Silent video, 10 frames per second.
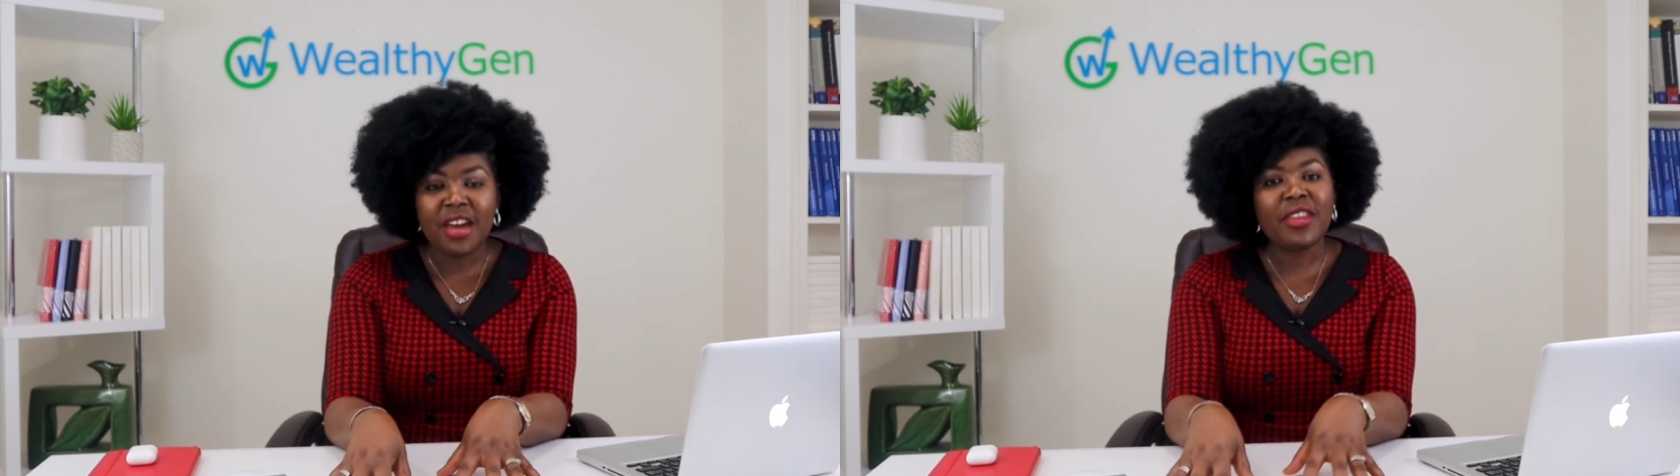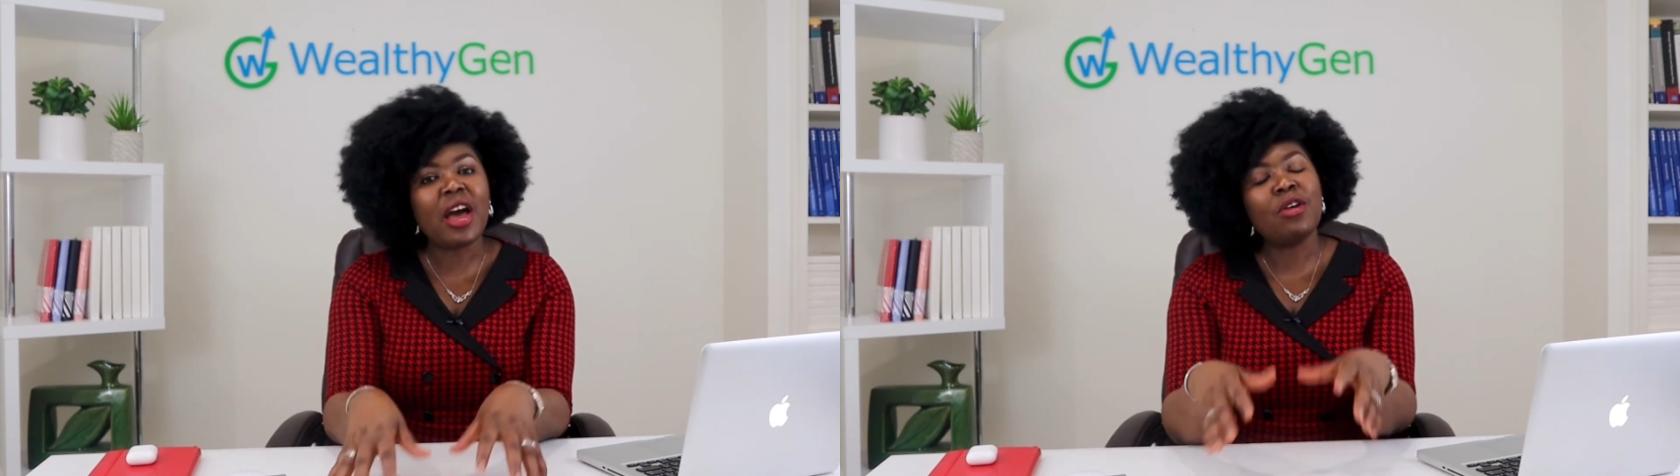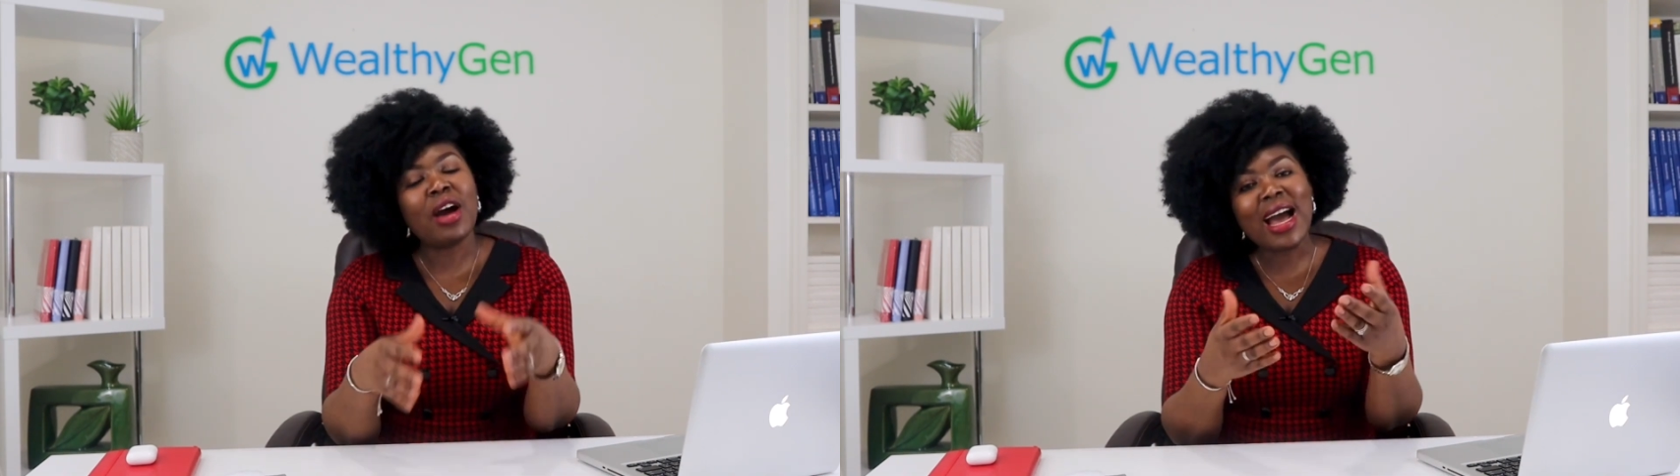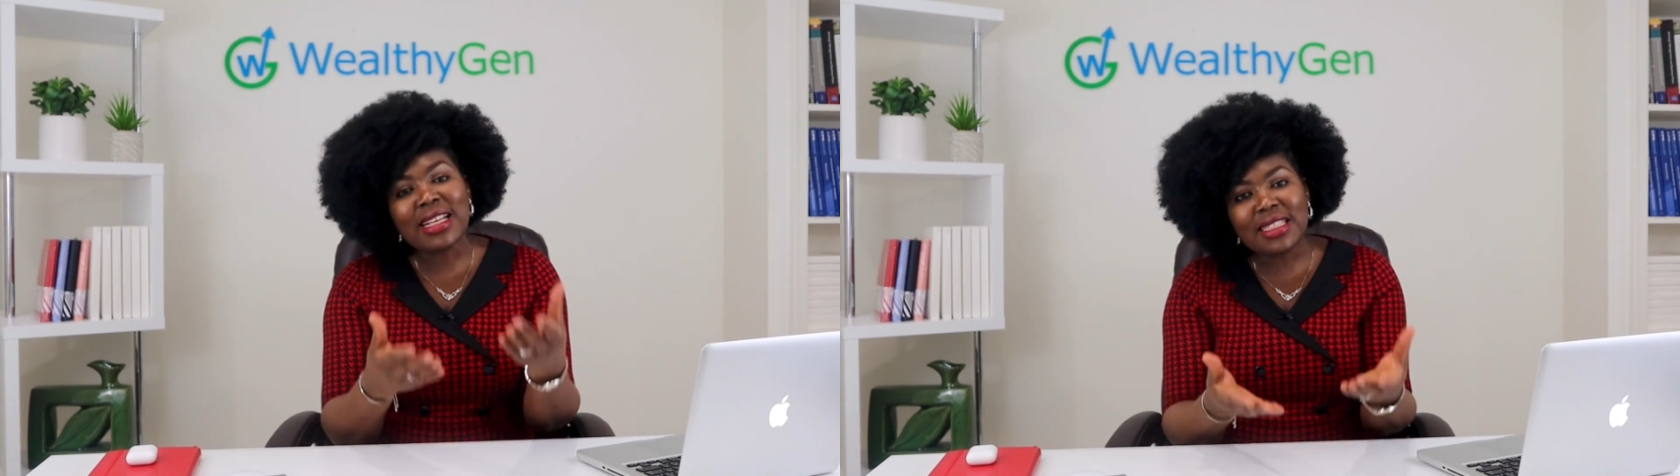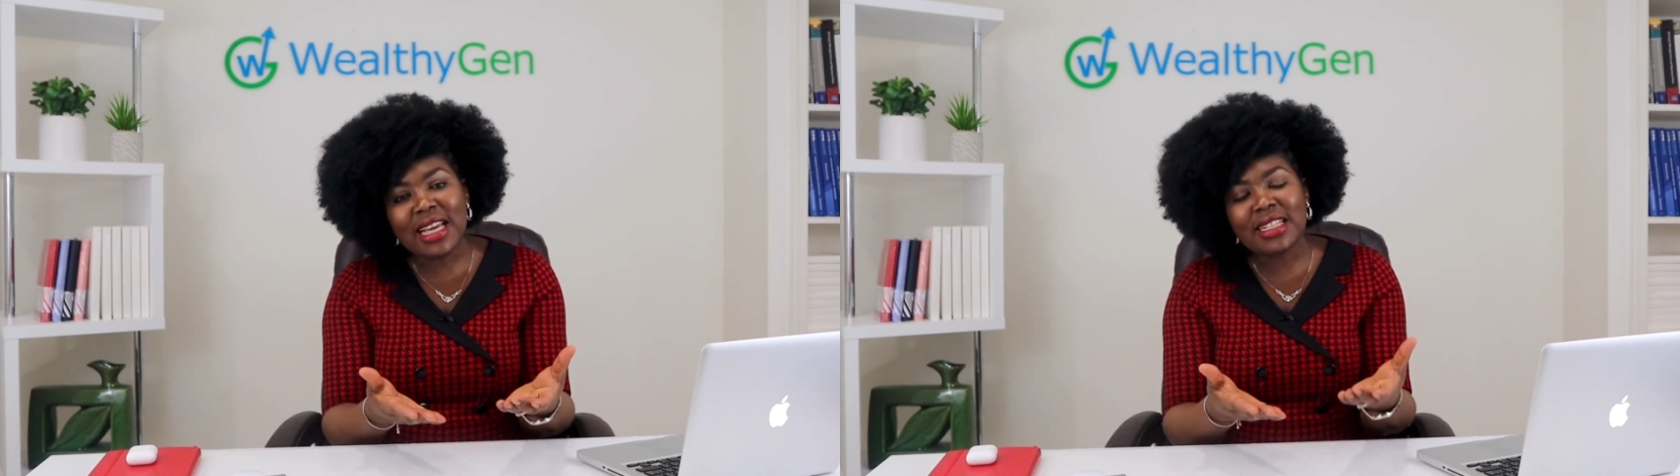Now,
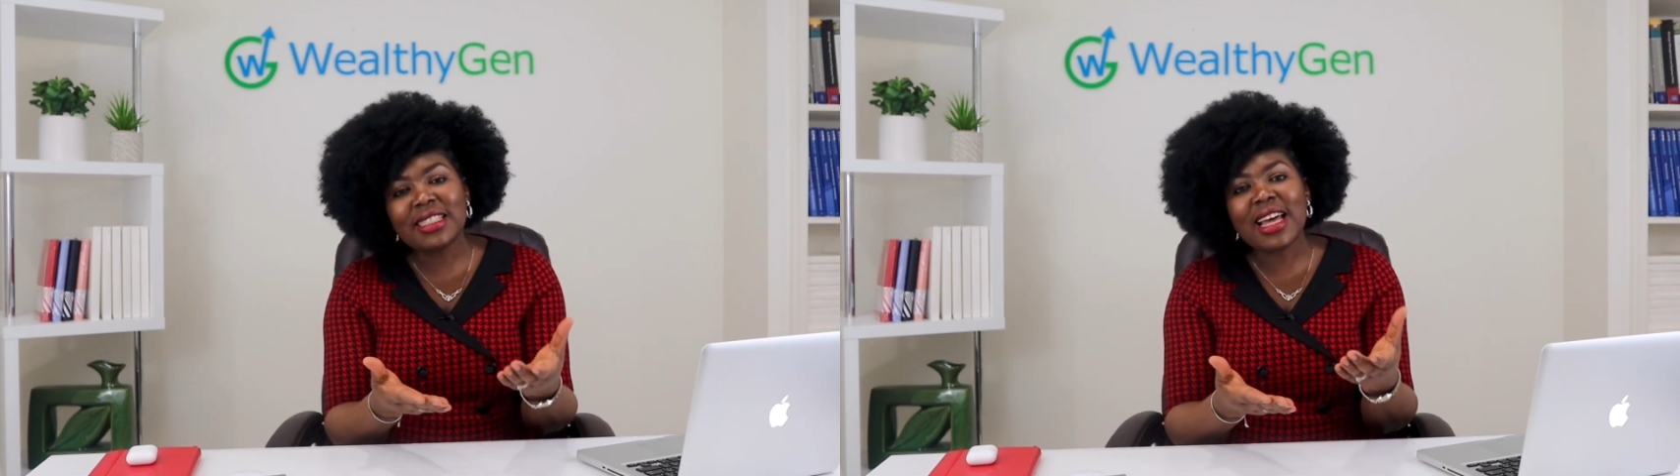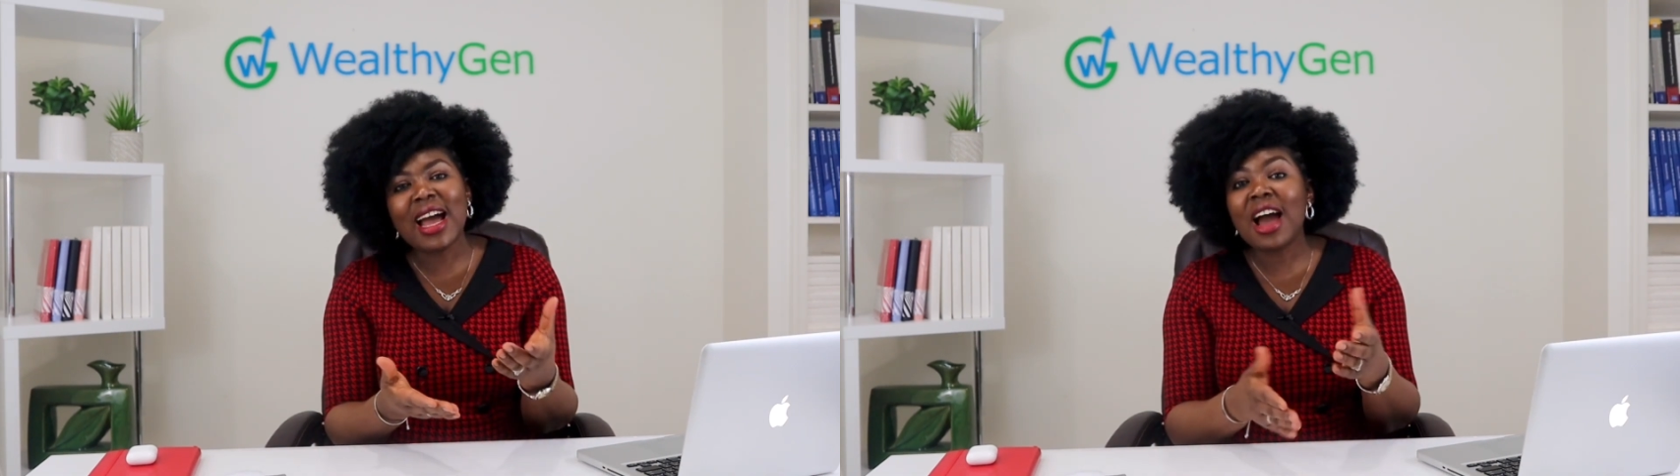assets that